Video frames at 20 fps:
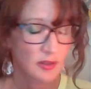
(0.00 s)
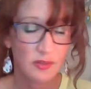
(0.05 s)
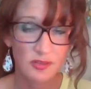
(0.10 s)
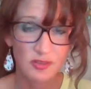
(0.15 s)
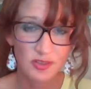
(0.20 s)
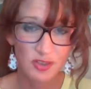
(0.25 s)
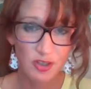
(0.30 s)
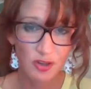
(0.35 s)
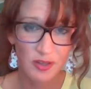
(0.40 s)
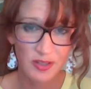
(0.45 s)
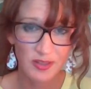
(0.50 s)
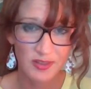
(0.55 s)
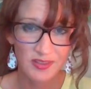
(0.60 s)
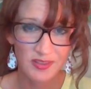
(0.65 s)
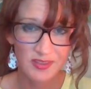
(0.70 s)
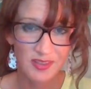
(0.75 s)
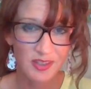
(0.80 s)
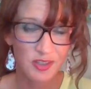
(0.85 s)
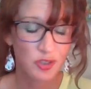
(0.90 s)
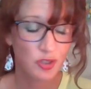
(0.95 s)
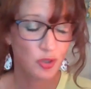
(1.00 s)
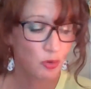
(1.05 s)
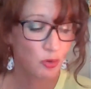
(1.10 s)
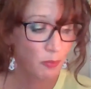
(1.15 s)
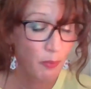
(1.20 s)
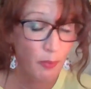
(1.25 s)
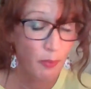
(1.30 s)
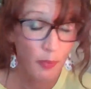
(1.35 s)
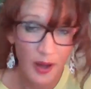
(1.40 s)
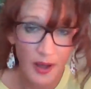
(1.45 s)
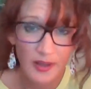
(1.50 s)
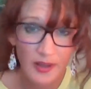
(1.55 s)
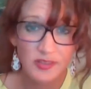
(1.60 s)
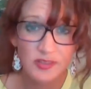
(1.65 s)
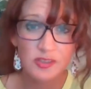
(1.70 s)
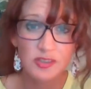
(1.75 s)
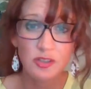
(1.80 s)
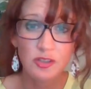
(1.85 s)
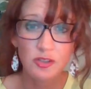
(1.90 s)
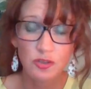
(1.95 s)
Students, you
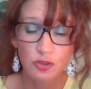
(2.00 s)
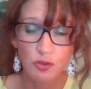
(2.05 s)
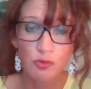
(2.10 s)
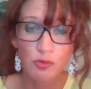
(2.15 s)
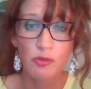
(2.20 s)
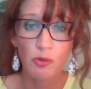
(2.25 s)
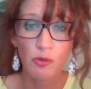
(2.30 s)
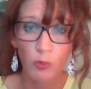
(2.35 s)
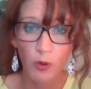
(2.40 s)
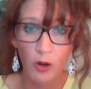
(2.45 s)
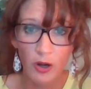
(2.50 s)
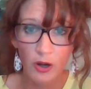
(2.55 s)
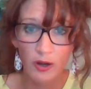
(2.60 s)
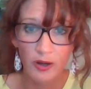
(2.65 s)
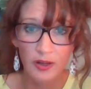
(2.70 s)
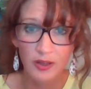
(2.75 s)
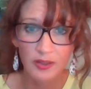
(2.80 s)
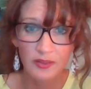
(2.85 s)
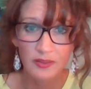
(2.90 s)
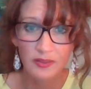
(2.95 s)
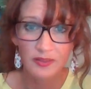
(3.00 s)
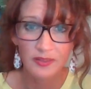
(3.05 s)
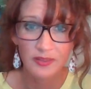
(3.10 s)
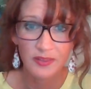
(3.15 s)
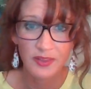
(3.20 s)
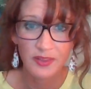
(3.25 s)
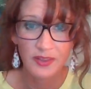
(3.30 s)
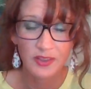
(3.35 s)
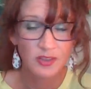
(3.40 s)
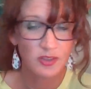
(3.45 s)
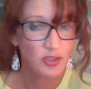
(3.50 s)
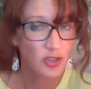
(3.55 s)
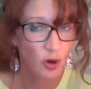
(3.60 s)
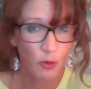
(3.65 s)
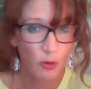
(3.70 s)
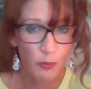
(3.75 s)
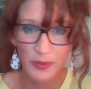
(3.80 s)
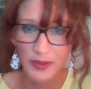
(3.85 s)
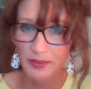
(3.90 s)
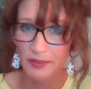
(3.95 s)
must do the work.
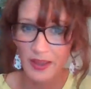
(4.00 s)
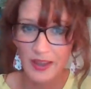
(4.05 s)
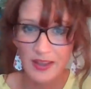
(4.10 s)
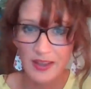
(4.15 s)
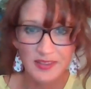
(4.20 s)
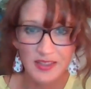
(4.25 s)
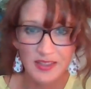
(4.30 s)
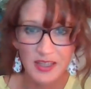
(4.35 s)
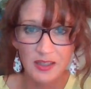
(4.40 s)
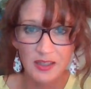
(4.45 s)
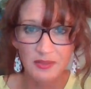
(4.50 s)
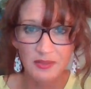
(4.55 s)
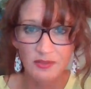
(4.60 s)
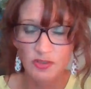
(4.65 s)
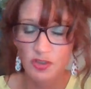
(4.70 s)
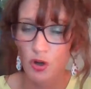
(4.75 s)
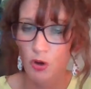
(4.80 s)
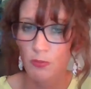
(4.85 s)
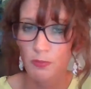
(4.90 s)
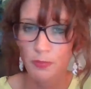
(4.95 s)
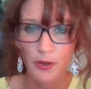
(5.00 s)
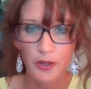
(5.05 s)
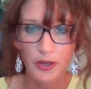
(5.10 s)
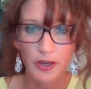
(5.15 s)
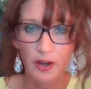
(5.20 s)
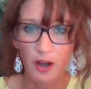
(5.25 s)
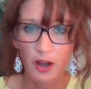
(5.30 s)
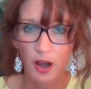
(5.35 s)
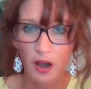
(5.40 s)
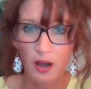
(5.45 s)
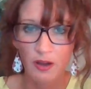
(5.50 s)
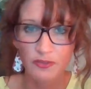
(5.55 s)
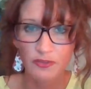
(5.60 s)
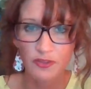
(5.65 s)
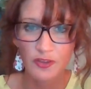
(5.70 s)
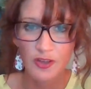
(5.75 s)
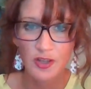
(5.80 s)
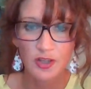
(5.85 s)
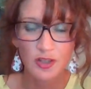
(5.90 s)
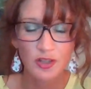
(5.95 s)
Don't be lazy. Don't put it off.
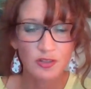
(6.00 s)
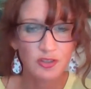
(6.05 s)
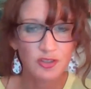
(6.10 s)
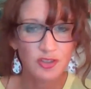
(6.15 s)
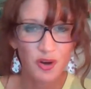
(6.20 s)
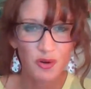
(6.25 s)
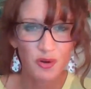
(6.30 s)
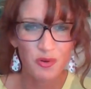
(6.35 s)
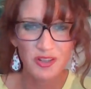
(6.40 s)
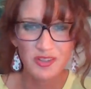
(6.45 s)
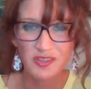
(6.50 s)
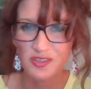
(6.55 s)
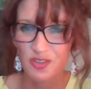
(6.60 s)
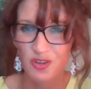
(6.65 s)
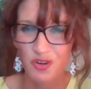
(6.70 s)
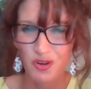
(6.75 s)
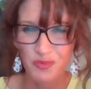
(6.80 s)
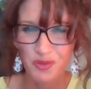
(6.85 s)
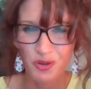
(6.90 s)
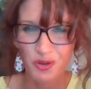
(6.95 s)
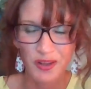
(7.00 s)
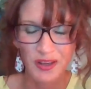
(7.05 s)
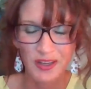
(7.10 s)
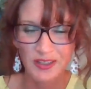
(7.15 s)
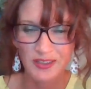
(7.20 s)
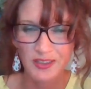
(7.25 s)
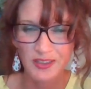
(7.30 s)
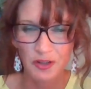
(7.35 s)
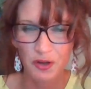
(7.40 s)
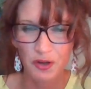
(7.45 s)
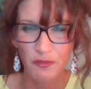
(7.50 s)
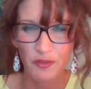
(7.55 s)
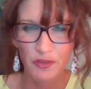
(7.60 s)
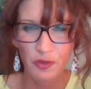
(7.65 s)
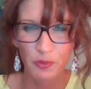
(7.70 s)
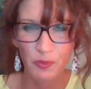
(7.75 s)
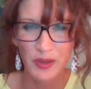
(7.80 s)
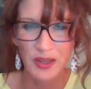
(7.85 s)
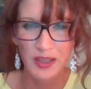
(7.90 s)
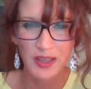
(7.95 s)
Don't assume you'll get it done over
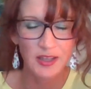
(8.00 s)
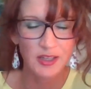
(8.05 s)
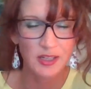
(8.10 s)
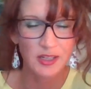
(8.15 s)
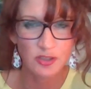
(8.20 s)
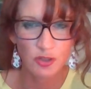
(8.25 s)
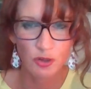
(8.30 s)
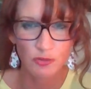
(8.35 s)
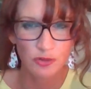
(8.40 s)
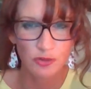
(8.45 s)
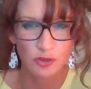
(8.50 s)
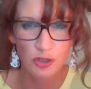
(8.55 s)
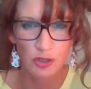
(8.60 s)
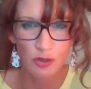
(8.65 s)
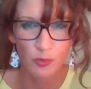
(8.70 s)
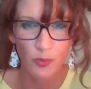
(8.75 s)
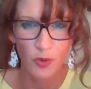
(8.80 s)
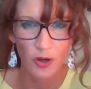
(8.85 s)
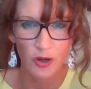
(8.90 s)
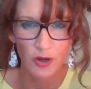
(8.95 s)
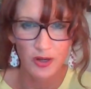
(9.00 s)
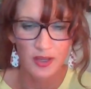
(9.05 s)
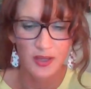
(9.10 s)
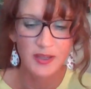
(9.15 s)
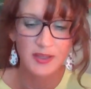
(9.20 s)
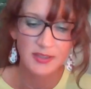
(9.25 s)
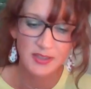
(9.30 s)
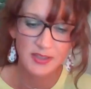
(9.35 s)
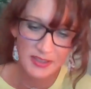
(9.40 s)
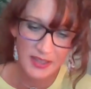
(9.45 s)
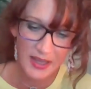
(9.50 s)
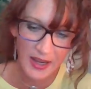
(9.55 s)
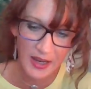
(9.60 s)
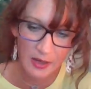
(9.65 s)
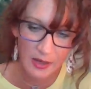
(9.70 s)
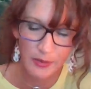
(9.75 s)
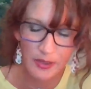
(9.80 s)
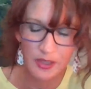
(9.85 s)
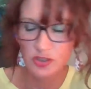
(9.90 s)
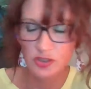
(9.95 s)
the weekend, and don't do your work
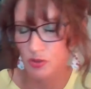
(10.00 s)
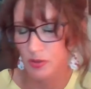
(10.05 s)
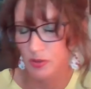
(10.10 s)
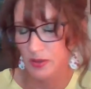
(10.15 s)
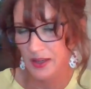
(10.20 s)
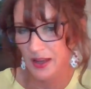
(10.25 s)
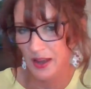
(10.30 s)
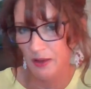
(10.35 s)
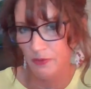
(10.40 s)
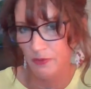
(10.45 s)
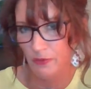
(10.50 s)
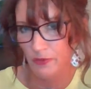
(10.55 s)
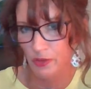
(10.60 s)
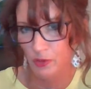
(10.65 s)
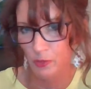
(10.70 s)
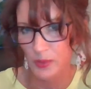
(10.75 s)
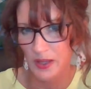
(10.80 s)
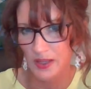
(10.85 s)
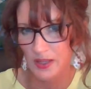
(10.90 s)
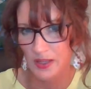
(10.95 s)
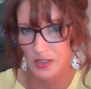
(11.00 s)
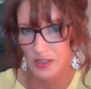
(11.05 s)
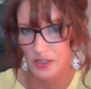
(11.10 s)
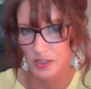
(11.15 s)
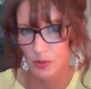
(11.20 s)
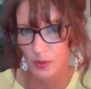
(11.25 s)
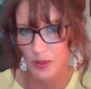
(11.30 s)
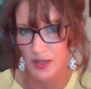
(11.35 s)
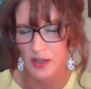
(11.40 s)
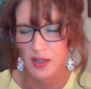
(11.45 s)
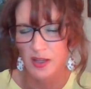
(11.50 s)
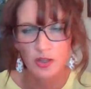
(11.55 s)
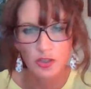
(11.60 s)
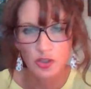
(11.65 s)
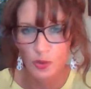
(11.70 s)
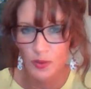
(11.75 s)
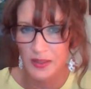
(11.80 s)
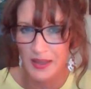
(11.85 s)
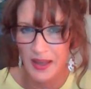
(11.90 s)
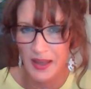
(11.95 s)
today because you can have over the weekend to do it.
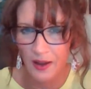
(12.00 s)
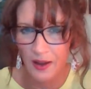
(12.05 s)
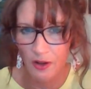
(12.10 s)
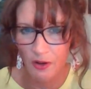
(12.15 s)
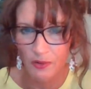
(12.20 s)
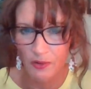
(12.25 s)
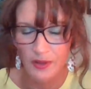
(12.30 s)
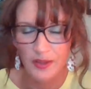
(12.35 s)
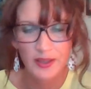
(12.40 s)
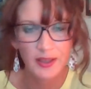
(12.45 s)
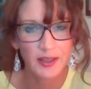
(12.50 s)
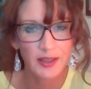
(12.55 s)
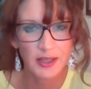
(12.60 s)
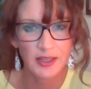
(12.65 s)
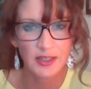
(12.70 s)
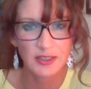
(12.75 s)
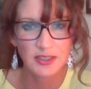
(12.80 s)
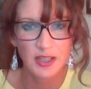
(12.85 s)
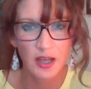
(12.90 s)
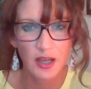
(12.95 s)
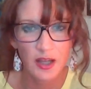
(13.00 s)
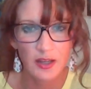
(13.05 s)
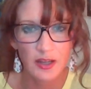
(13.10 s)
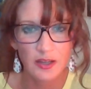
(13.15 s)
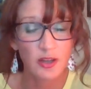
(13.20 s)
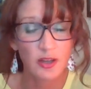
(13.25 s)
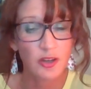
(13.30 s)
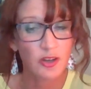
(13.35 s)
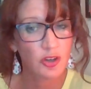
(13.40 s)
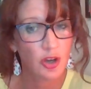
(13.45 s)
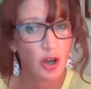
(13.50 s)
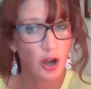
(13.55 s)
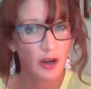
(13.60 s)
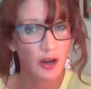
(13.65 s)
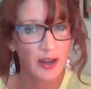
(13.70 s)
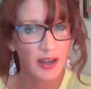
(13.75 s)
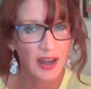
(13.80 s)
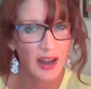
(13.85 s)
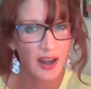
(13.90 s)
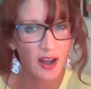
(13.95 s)
Do it now. Get it done.
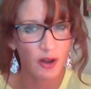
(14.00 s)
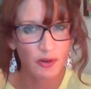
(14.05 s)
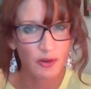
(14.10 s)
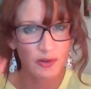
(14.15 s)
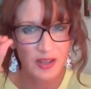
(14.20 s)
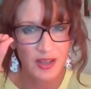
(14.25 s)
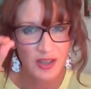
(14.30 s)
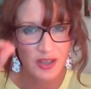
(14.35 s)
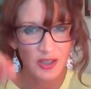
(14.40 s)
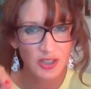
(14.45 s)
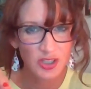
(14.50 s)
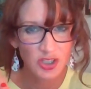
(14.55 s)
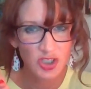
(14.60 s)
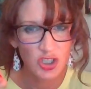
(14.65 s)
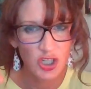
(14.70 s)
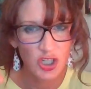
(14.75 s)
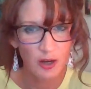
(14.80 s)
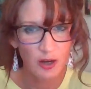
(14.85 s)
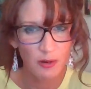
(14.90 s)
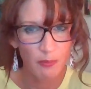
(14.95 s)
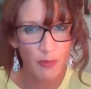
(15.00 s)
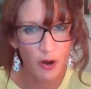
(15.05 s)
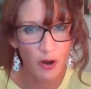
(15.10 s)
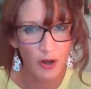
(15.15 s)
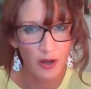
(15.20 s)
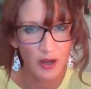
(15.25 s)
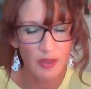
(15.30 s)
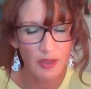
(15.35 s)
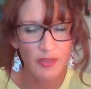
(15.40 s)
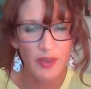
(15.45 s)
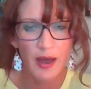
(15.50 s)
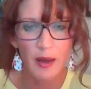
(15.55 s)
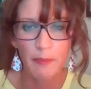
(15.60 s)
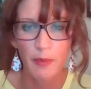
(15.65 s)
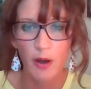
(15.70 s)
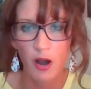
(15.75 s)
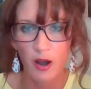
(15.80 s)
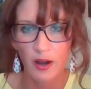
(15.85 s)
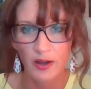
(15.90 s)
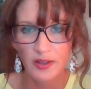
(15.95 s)
Knock it out. Check mark that
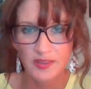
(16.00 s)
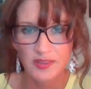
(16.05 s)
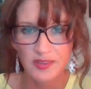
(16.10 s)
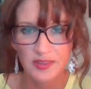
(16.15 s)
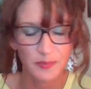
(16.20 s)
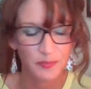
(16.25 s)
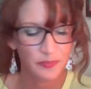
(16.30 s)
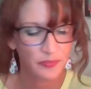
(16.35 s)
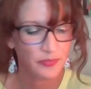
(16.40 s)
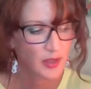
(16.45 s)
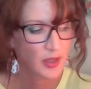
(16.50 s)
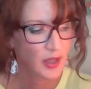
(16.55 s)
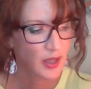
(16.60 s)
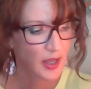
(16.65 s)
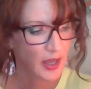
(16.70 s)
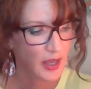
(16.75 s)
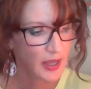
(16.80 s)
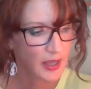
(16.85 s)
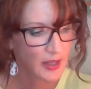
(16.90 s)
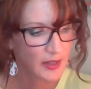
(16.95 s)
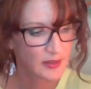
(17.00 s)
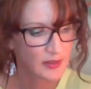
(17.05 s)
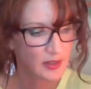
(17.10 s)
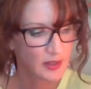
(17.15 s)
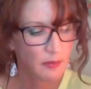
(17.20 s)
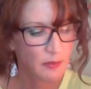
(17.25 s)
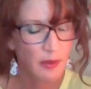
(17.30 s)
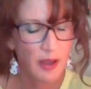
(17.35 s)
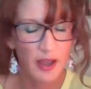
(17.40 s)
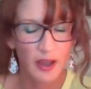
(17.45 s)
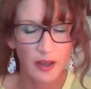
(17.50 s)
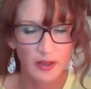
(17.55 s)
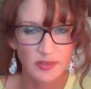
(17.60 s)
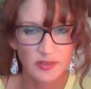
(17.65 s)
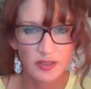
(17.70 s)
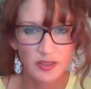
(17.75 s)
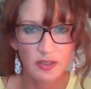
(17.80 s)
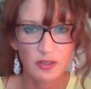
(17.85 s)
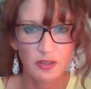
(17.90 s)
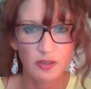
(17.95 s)
box. And
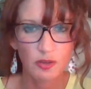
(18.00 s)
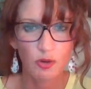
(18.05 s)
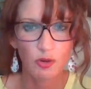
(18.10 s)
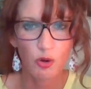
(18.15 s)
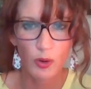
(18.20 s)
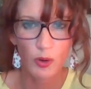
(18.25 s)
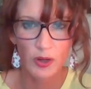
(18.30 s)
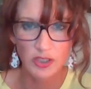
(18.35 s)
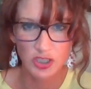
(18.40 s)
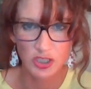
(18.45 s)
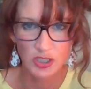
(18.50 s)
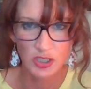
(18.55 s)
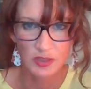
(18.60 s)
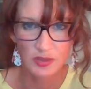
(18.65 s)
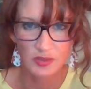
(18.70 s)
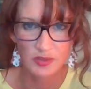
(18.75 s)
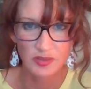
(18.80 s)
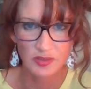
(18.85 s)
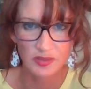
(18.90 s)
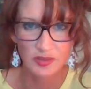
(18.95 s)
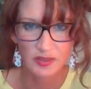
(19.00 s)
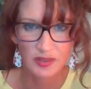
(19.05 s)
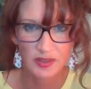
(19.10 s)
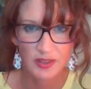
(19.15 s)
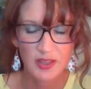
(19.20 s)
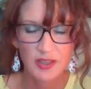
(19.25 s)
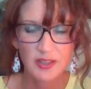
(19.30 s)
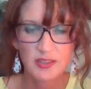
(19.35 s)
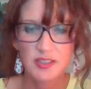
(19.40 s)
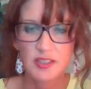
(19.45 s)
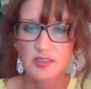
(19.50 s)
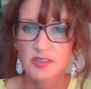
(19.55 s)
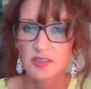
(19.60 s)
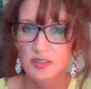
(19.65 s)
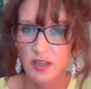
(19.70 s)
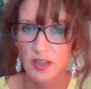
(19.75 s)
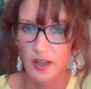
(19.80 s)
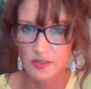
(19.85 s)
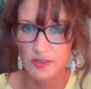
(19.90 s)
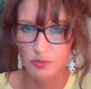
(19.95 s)
ask questions.
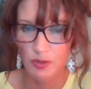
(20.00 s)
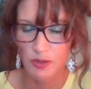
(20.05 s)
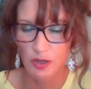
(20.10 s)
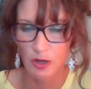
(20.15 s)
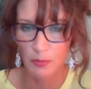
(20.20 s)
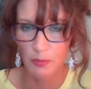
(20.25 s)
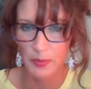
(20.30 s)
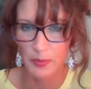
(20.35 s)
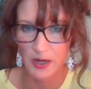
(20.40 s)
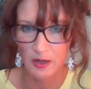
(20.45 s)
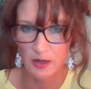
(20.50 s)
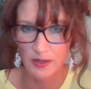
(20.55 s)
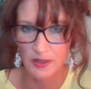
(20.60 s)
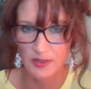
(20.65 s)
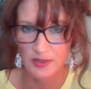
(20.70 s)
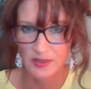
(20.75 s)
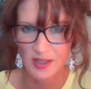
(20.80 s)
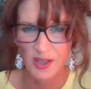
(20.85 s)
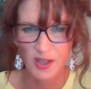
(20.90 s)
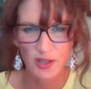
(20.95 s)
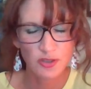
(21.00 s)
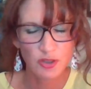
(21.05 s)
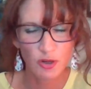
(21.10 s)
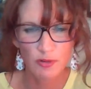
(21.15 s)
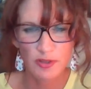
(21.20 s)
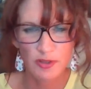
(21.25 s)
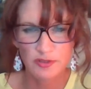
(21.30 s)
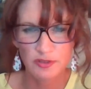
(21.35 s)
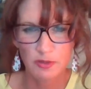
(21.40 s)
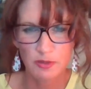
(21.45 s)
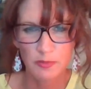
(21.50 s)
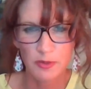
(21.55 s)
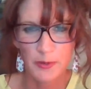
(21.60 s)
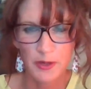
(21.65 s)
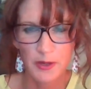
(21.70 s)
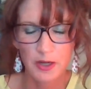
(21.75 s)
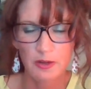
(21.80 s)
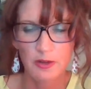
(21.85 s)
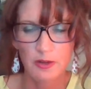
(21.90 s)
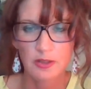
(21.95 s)
Discuss with your parent. Don't assume your
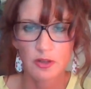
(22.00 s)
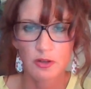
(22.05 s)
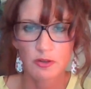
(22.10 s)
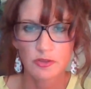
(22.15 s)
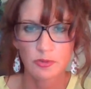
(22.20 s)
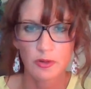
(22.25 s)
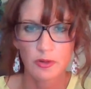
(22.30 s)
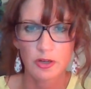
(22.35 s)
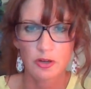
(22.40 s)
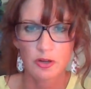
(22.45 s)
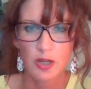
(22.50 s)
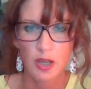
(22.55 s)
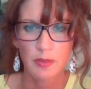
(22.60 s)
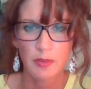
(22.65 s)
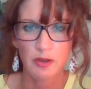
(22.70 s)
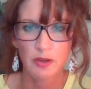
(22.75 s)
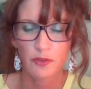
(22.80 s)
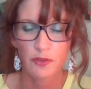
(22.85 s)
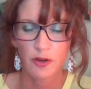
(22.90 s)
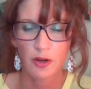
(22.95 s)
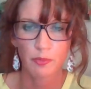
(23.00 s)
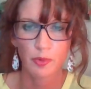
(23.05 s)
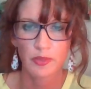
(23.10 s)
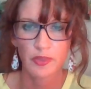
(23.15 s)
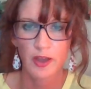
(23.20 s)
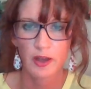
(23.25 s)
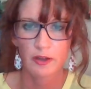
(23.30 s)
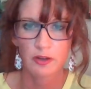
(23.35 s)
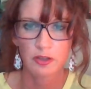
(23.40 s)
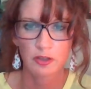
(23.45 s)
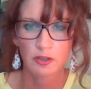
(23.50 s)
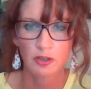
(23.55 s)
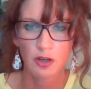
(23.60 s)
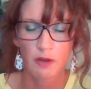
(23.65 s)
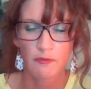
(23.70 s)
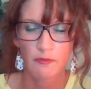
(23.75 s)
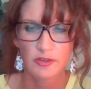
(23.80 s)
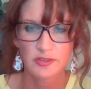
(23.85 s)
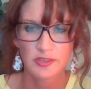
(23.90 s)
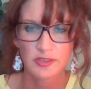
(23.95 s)
parent knows where you're coming from without a good
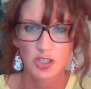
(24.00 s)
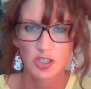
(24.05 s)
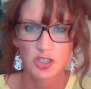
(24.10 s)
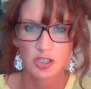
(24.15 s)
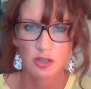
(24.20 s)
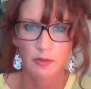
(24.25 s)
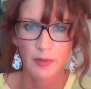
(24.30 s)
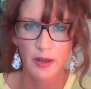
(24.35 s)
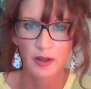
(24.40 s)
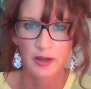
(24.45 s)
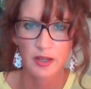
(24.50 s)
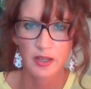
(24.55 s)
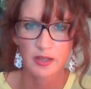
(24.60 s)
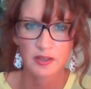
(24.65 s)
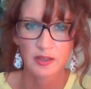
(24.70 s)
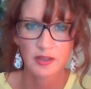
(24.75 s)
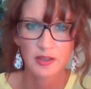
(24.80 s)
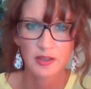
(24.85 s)
conversation about it.